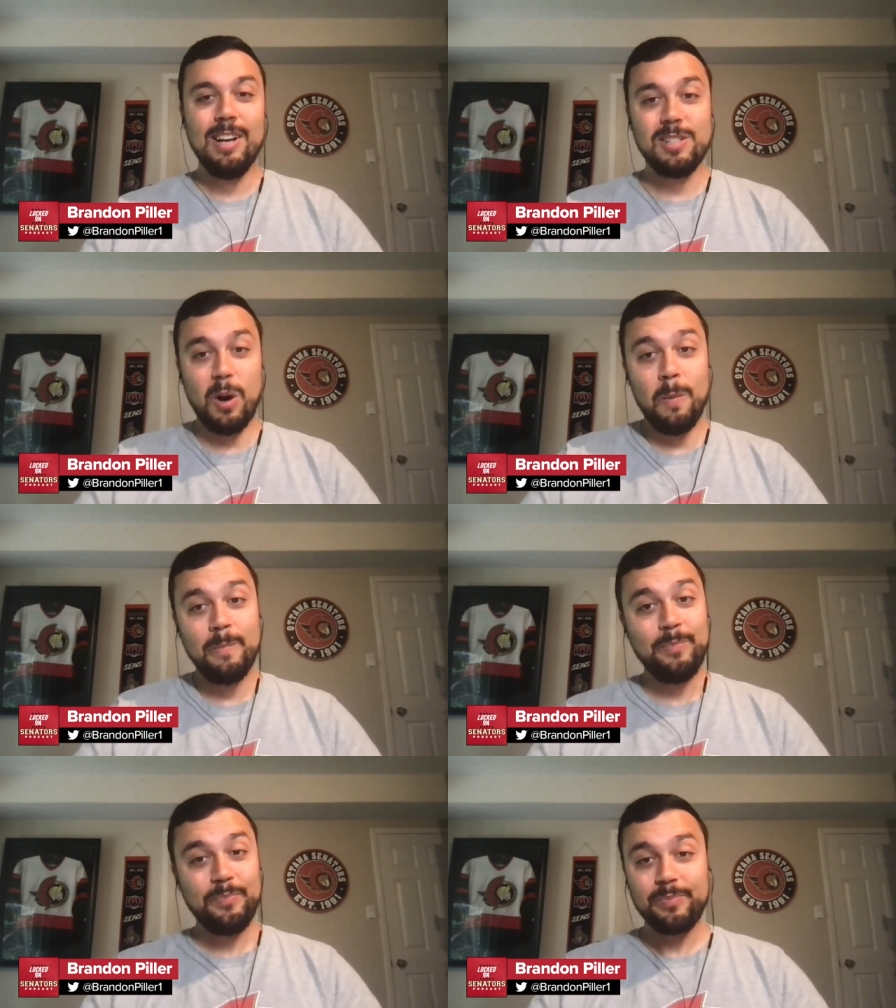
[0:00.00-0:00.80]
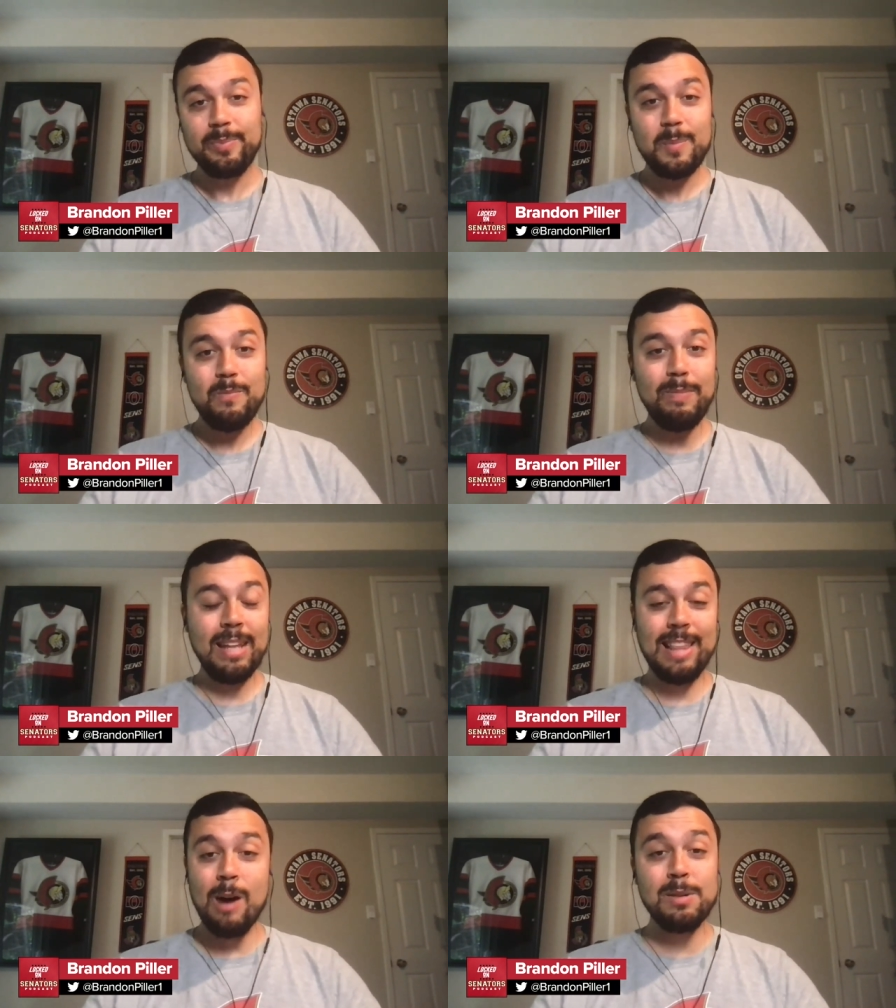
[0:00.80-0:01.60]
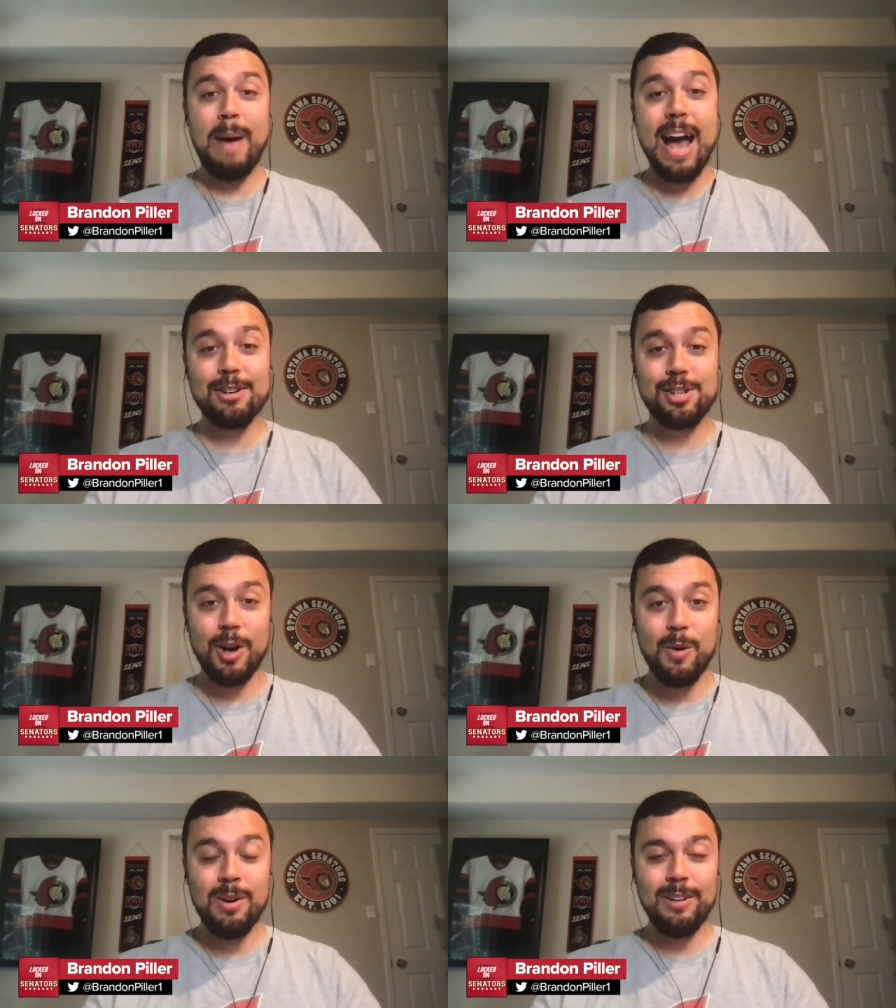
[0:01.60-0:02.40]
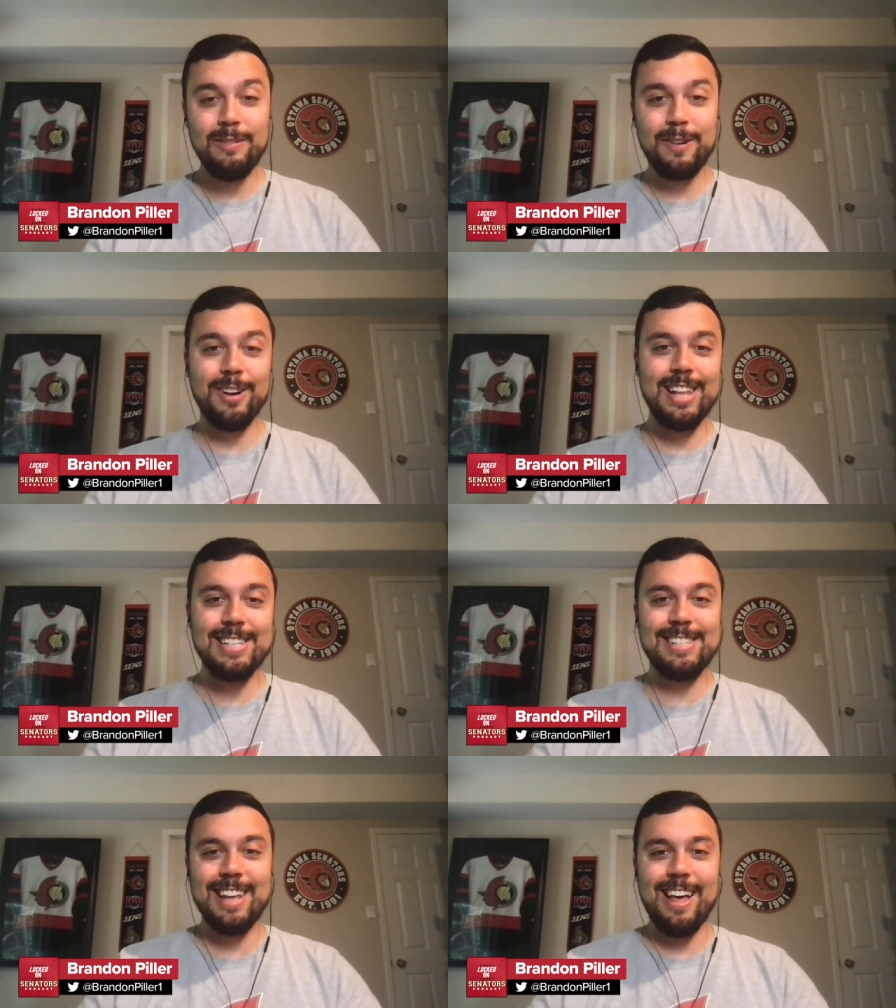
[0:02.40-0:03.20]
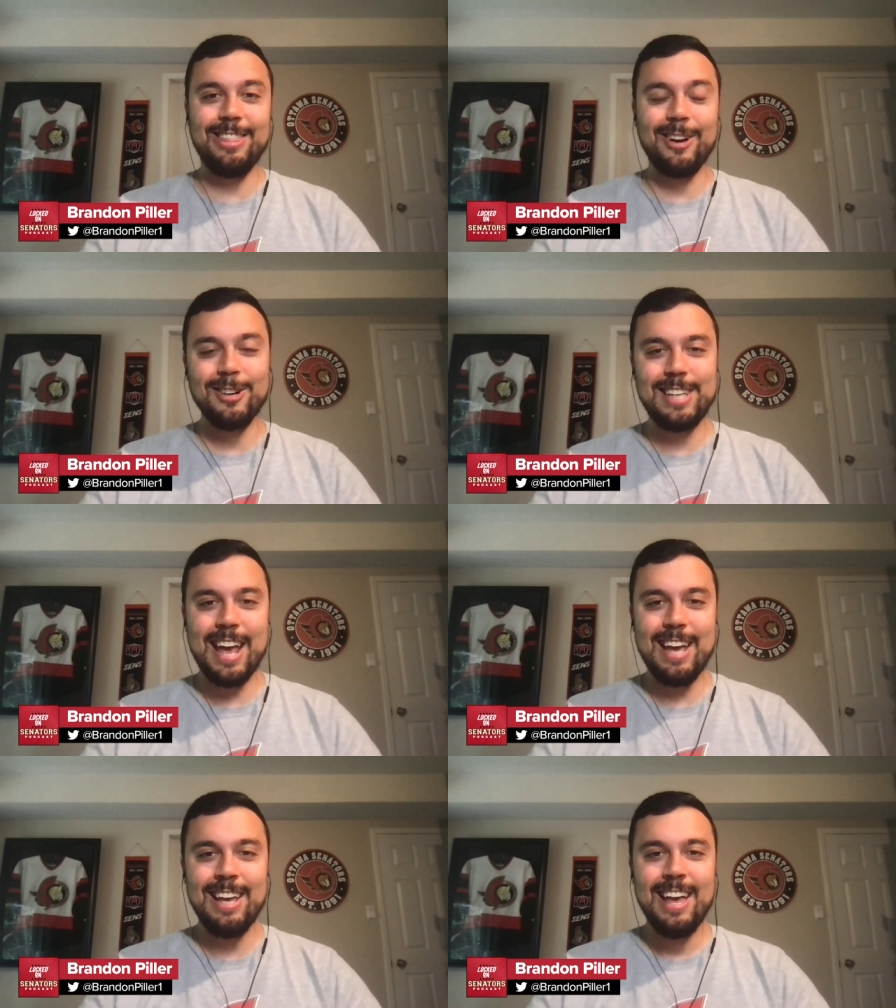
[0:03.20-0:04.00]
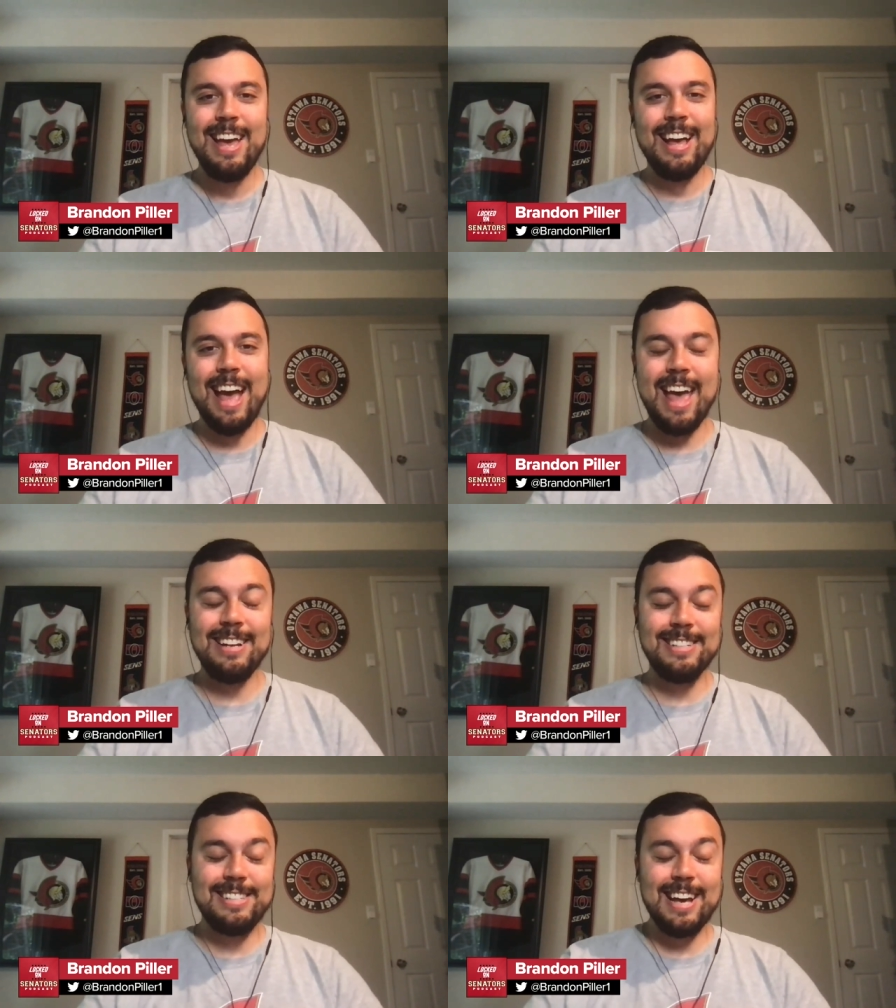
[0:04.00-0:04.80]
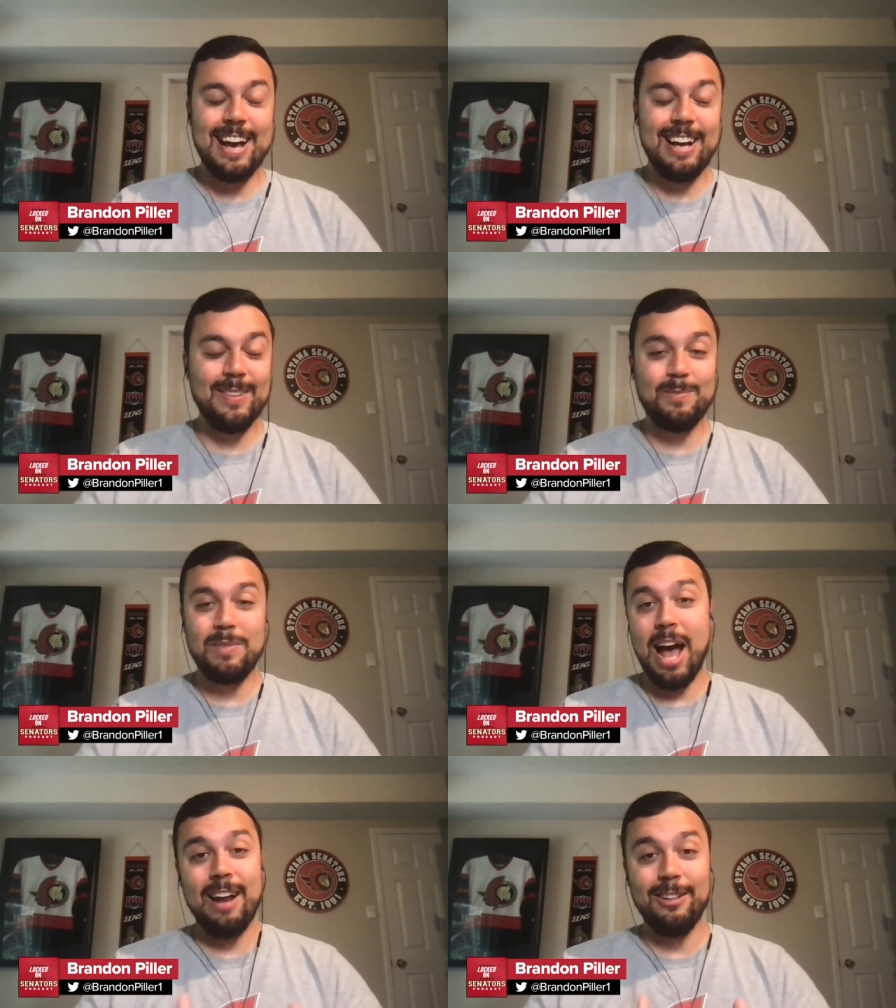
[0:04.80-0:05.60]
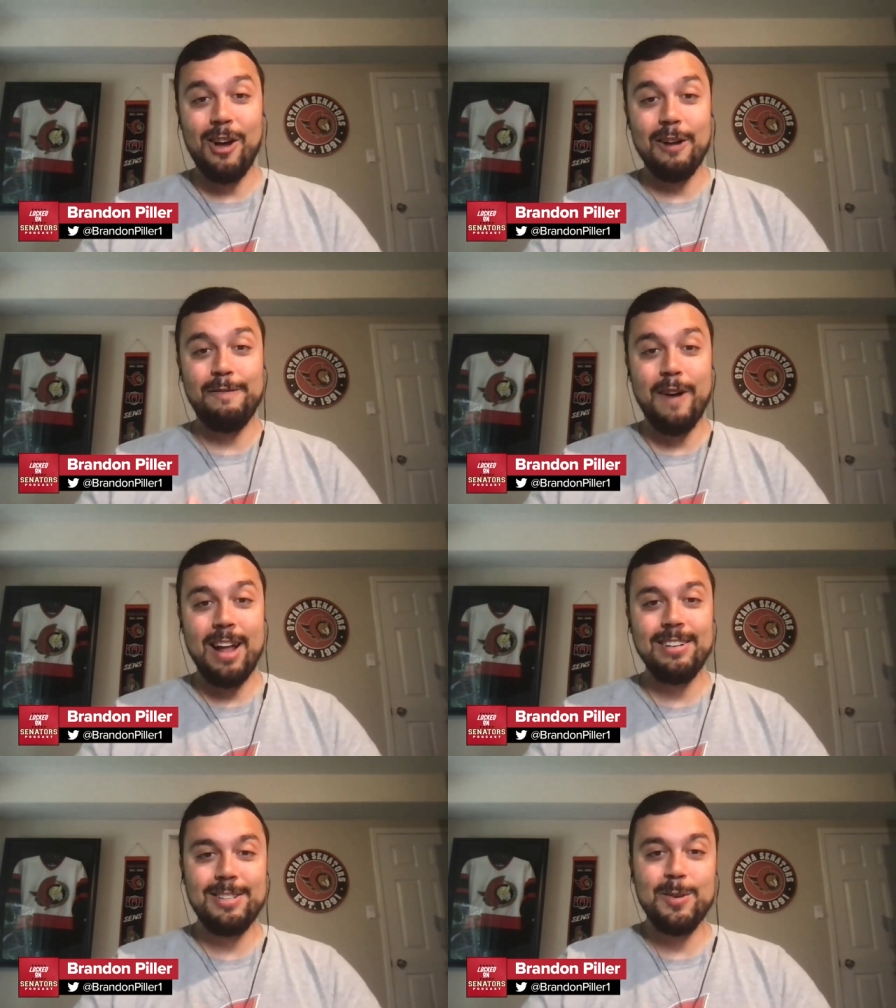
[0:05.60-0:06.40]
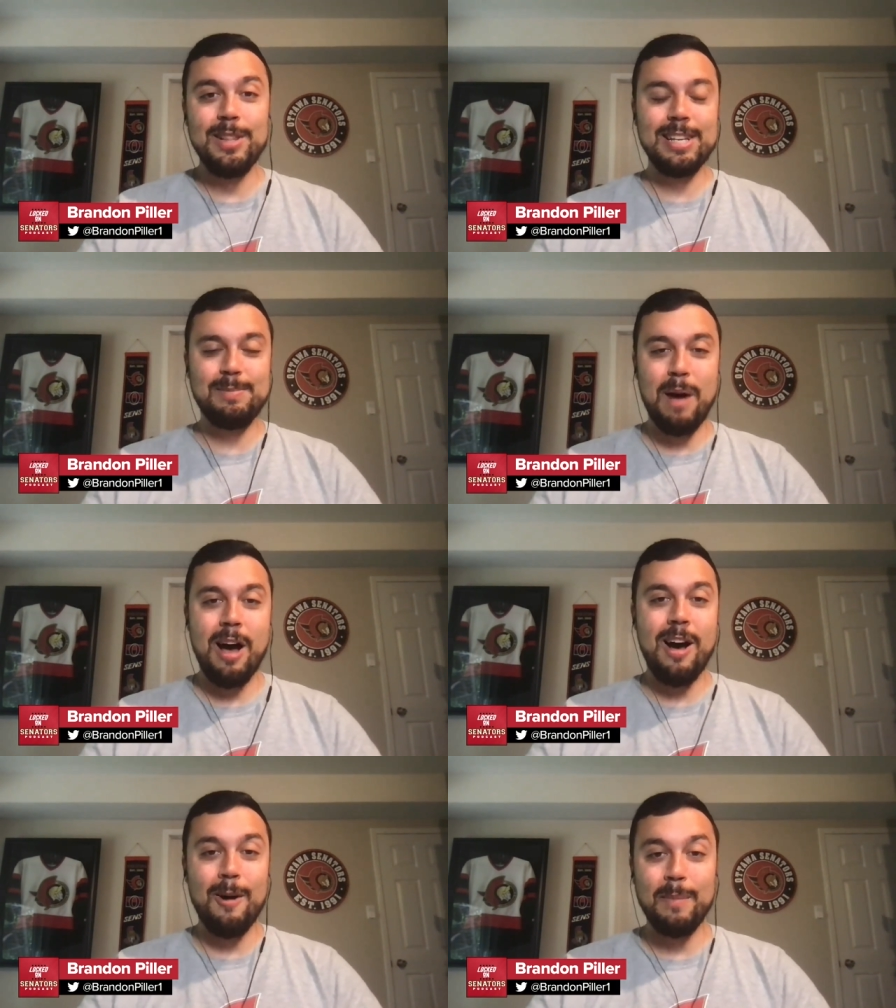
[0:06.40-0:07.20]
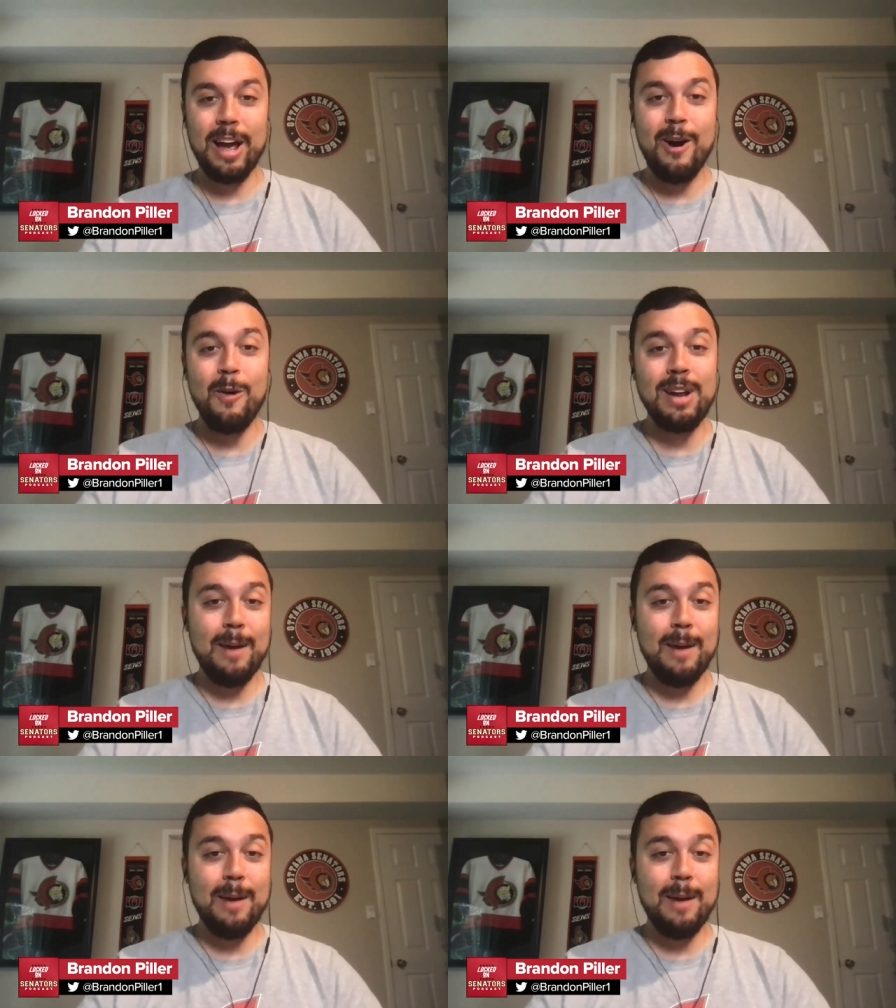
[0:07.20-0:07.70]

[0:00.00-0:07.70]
So that was a packed show for this uh, Thursday, and uh, I had a lot of fun doing this spot on my own.